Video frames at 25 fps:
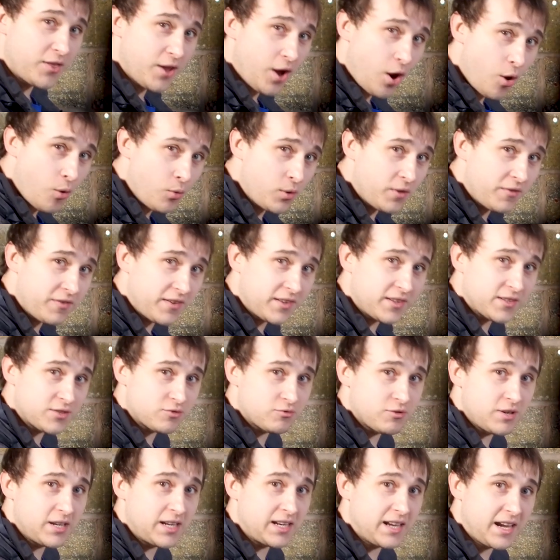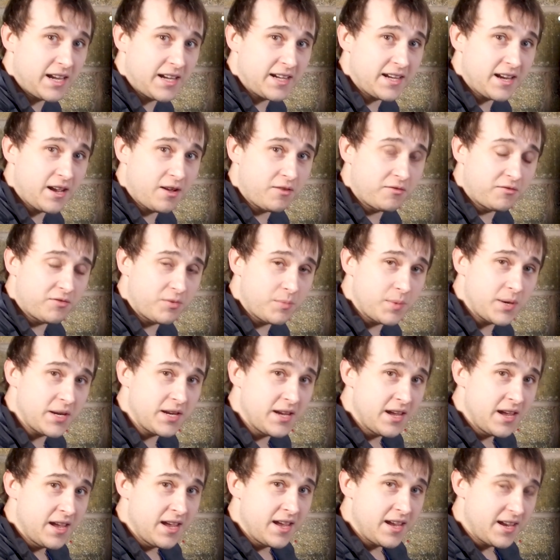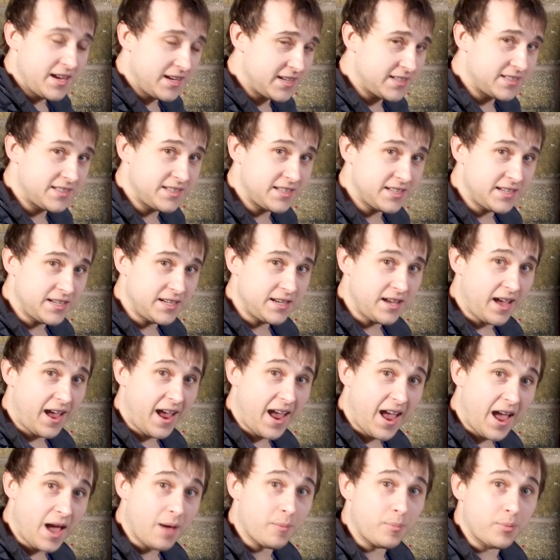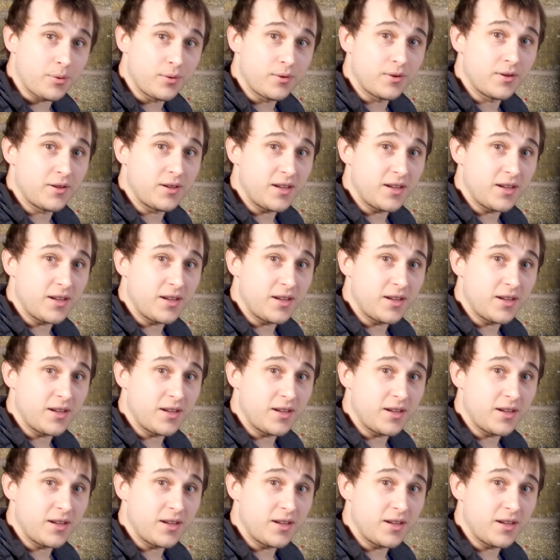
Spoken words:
The only thing that's really let it down for me is the app